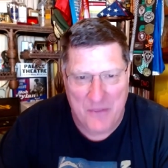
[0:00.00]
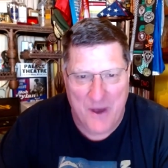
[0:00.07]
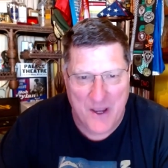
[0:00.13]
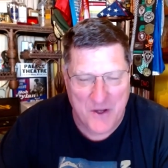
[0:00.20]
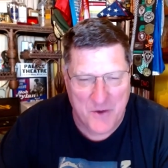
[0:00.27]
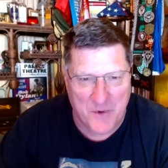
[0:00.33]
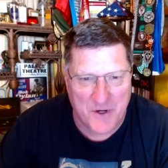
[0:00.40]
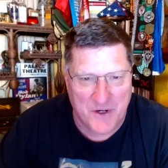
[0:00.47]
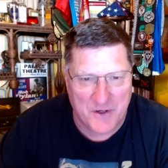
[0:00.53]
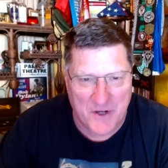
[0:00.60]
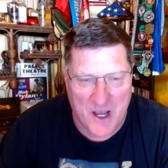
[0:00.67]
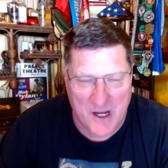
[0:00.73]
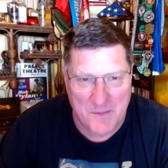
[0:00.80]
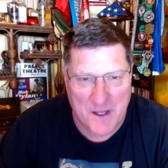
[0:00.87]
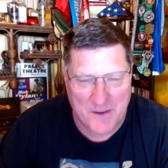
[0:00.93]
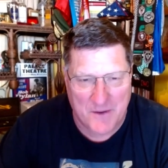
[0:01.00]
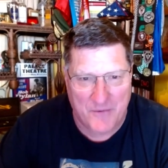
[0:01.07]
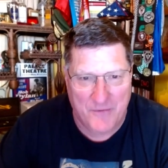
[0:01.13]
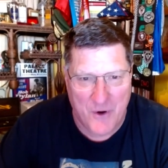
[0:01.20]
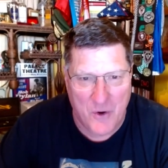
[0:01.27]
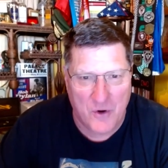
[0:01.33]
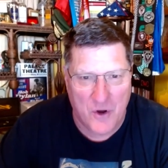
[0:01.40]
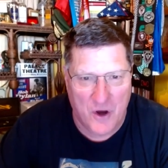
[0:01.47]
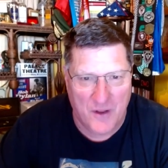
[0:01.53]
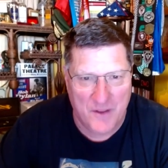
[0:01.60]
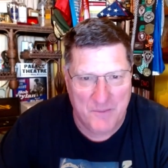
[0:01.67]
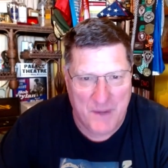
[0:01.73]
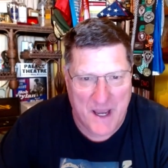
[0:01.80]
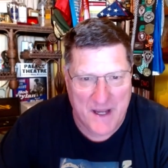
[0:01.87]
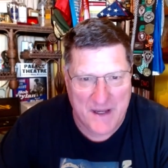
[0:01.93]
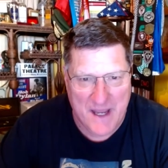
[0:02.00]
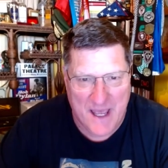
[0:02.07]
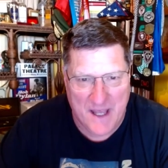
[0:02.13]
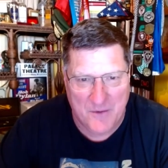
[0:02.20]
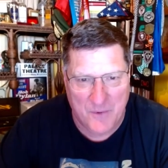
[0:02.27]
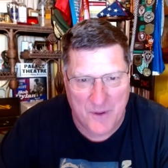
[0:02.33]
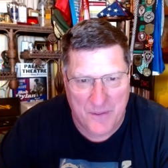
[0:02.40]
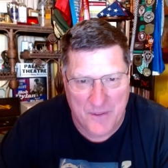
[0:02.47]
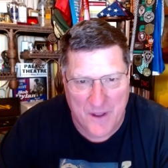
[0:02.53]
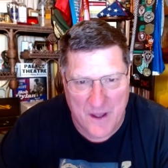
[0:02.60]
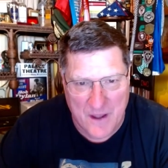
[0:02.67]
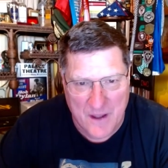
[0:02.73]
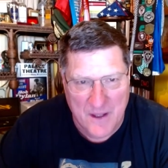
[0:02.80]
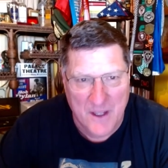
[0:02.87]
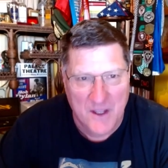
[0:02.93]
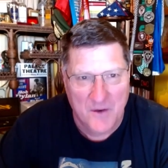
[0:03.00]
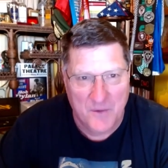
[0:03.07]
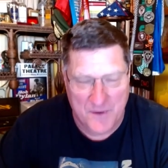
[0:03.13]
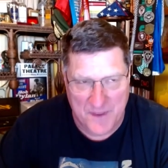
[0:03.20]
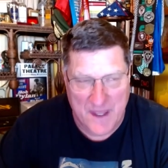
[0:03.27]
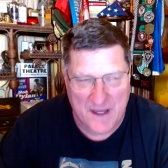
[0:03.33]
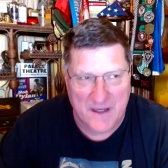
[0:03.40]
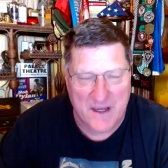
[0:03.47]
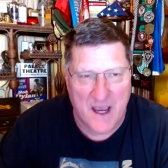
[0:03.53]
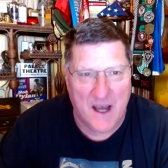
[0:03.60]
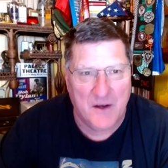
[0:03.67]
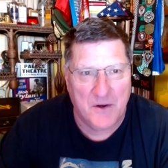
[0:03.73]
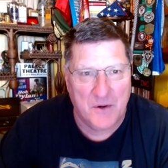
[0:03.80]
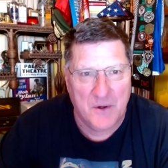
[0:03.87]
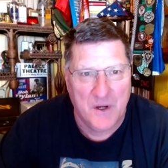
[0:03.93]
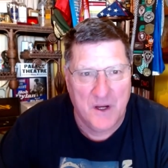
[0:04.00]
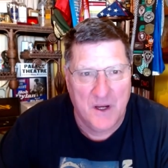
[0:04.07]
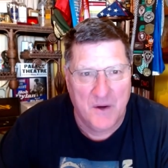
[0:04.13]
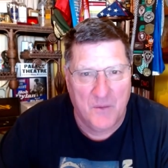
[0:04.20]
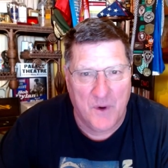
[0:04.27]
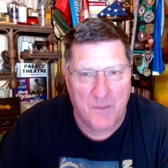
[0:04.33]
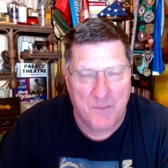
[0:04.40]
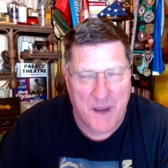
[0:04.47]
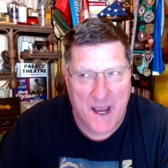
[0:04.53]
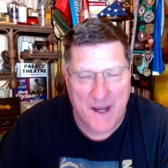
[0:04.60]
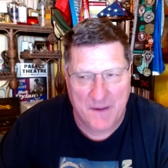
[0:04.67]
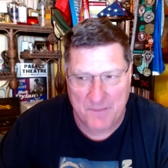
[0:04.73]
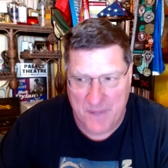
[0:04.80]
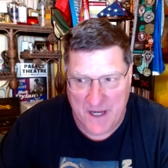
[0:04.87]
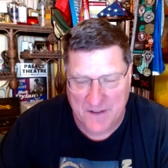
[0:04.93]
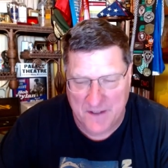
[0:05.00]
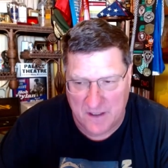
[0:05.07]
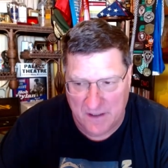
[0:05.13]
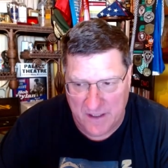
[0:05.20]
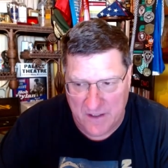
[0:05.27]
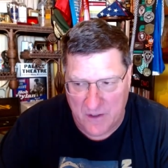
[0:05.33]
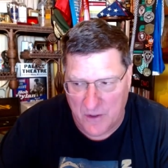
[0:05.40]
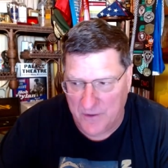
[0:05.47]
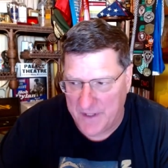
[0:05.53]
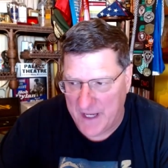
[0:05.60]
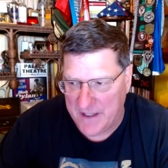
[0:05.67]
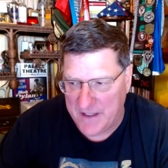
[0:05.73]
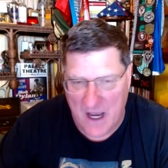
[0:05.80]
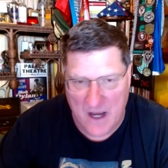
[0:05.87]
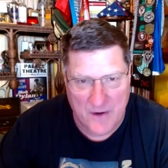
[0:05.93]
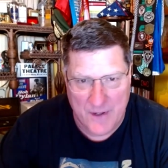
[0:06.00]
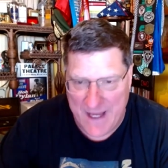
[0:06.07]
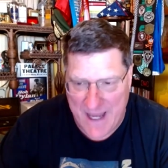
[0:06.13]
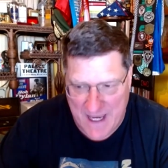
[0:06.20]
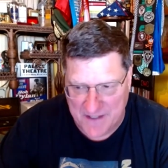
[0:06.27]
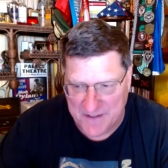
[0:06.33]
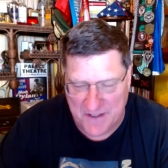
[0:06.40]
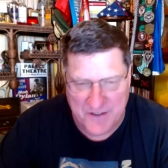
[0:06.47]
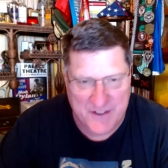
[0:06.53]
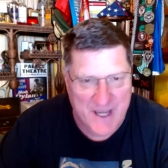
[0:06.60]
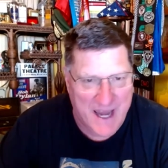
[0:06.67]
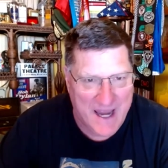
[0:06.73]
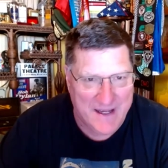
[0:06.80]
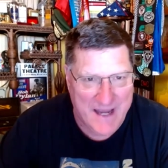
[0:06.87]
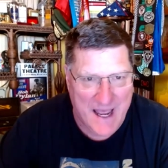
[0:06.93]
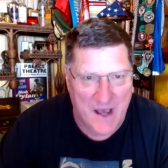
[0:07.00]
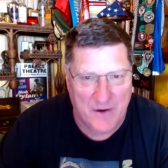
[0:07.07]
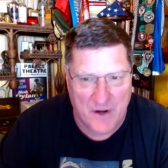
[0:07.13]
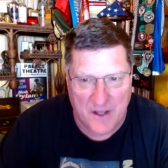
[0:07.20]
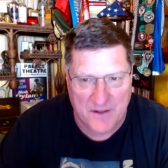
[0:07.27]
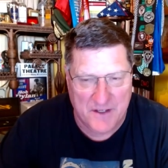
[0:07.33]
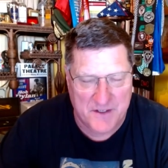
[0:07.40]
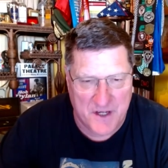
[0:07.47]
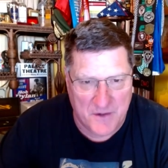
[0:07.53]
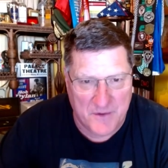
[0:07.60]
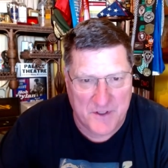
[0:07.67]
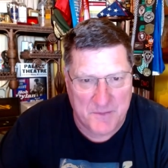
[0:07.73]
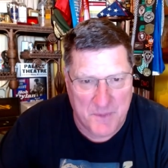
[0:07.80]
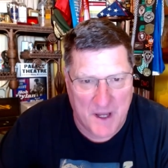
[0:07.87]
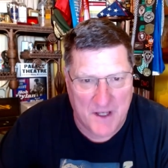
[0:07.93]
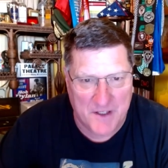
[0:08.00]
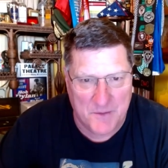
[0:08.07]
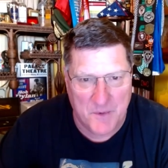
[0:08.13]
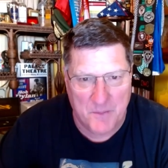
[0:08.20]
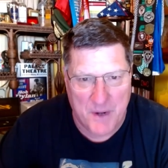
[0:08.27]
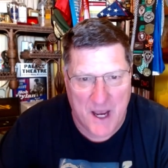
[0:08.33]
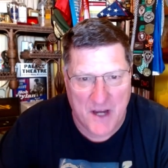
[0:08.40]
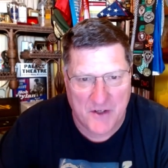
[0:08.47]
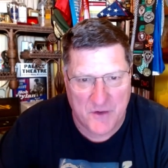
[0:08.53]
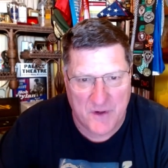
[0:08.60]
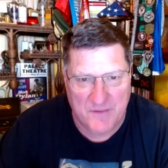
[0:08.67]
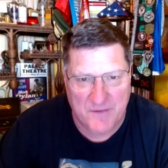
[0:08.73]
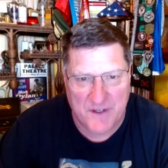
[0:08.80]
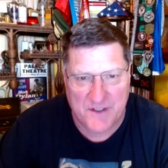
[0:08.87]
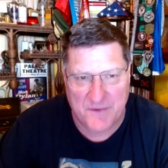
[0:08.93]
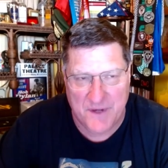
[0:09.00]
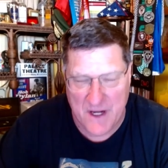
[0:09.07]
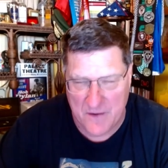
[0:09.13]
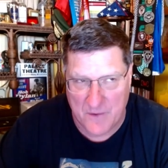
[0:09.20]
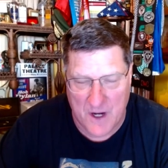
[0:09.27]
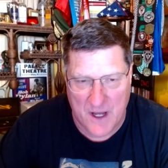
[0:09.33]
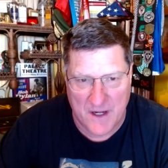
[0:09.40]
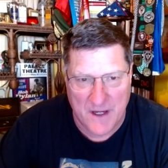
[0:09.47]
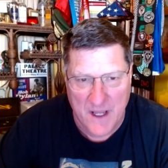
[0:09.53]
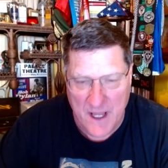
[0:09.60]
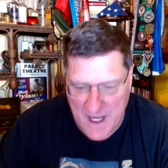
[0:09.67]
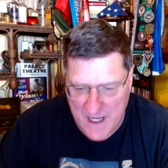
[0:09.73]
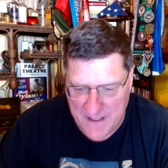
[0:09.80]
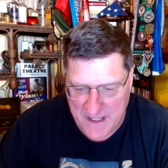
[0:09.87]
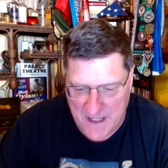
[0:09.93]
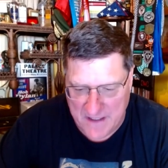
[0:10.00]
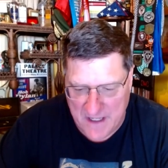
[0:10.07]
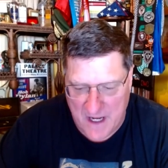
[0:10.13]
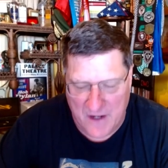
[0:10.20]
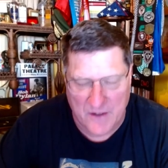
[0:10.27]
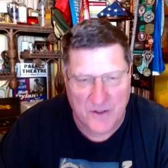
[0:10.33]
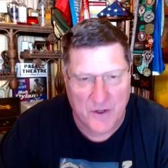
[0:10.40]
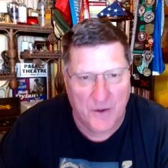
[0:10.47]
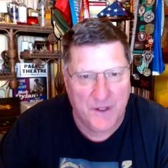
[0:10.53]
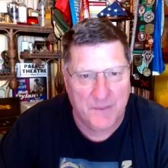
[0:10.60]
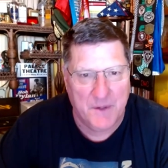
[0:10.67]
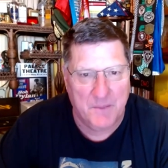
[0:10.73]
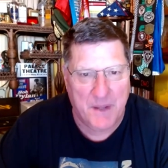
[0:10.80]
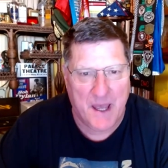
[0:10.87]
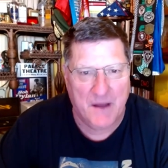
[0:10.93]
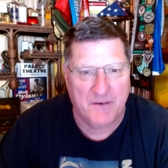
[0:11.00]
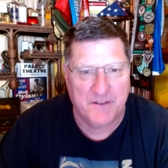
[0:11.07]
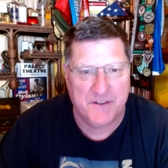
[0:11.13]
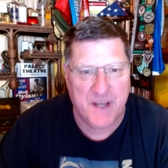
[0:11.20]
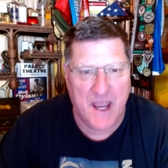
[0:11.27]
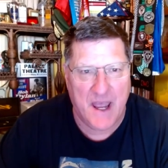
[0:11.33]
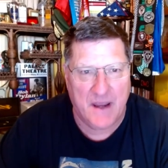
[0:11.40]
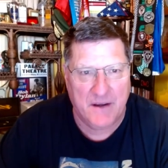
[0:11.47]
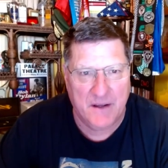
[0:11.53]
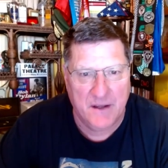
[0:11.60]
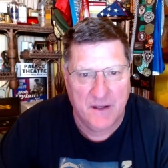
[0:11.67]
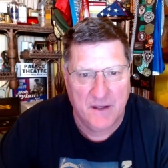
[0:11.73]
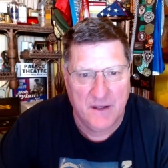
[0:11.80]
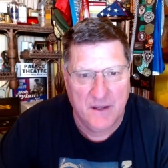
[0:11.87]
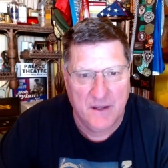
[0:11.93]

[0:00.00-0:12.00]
I thought you were going to talk about the phone call that Biden had with uh, with Netanyahu, where Biden basically told Netanyahu he has to stand down on this irresponsible posturing vis-a-vis Iran, and Netanyahu told him to pound sand.